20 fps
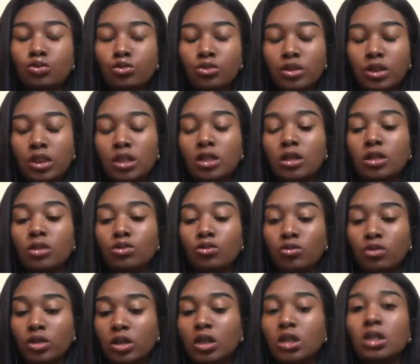really
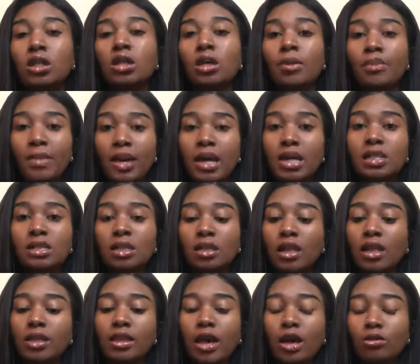really amazing
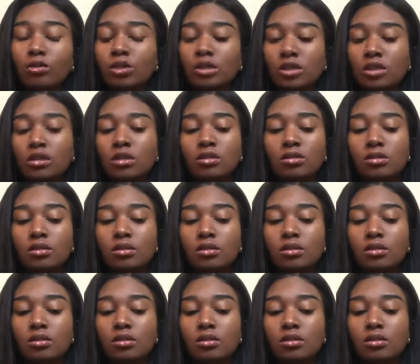like that was